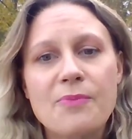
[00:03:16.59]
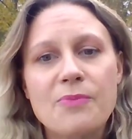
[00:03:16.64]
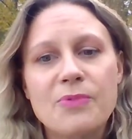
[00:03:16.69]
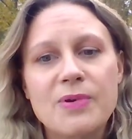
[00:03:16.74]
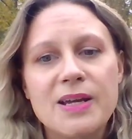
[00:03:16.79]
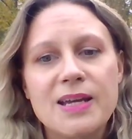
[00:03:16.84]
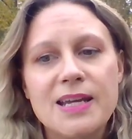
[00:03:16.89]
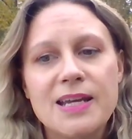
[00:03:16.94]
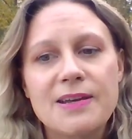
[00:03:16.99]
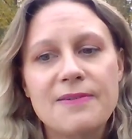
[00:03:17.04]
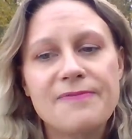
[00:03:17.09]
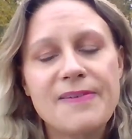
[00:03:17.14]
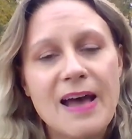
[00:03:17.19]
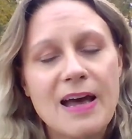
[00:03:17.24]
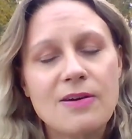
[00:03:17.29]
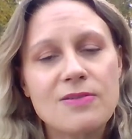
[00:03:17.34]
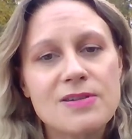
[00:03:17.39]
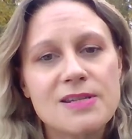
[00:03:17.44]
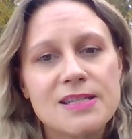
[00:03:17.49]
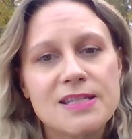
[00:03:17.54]
We
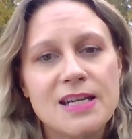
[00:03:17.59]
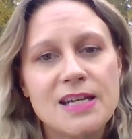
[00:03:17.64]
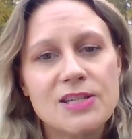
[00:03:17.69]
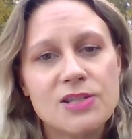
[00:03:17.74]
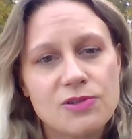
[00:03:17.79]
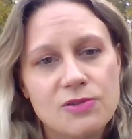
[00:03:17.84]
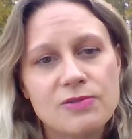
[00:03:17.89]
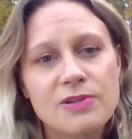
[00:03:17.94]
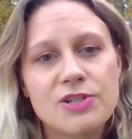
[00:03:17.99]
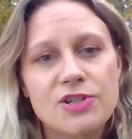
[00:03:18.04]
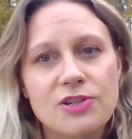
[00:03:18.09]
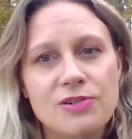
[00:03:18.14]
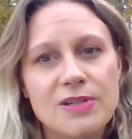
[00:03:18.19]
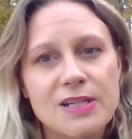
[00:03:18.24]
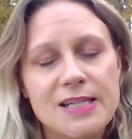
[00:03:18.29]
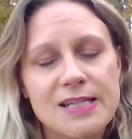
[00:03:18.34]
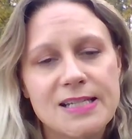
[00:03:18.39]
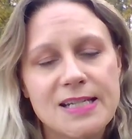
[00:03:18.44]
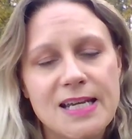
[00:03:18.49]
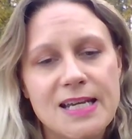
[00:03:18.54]
found a storage
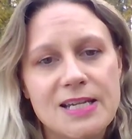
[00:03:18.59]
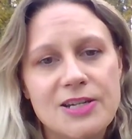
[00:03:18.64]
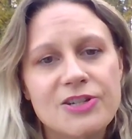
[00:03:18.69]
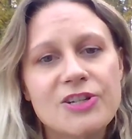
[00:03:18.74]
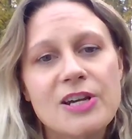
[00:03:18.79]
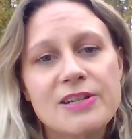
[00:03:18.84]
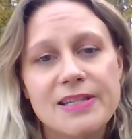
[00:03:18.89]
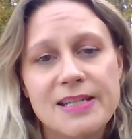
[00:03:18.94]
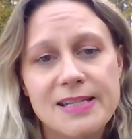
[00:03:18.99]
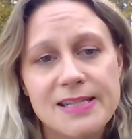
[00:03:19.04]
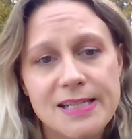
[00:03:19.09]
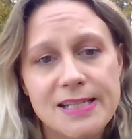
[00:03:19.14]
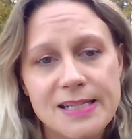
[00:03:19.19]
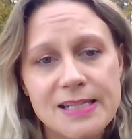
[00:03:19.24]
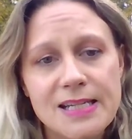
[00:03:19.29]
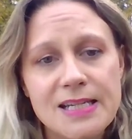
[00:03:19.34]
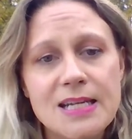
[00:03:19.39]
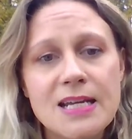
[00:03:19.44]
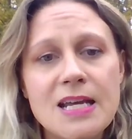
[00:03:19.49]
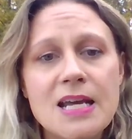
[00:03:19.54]
unit in Jersey
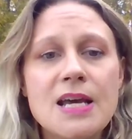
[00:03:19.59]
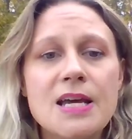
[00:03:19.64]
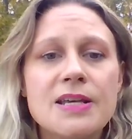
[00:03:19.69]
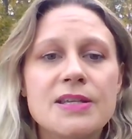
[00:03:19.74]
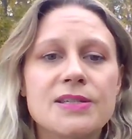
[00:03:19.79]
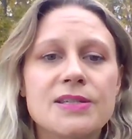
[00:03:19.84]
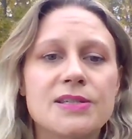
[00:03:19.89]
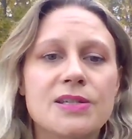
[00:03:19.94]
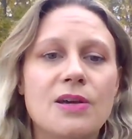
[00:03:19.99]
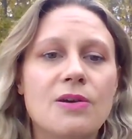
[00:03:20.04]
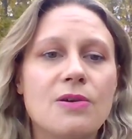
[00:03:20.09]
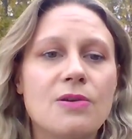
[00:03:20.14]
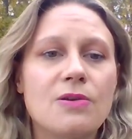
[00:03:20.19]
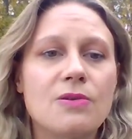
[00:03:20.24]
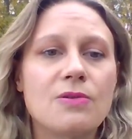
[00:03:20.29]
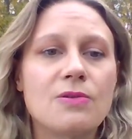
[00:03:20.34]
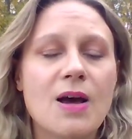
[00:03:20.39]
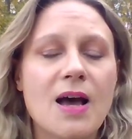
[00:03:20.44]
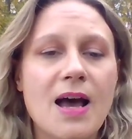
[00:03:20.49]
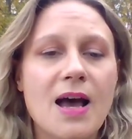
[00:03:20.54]
City,
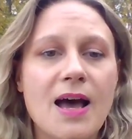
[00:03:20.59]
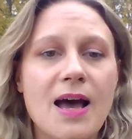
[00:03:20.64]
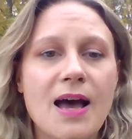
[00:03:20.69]
so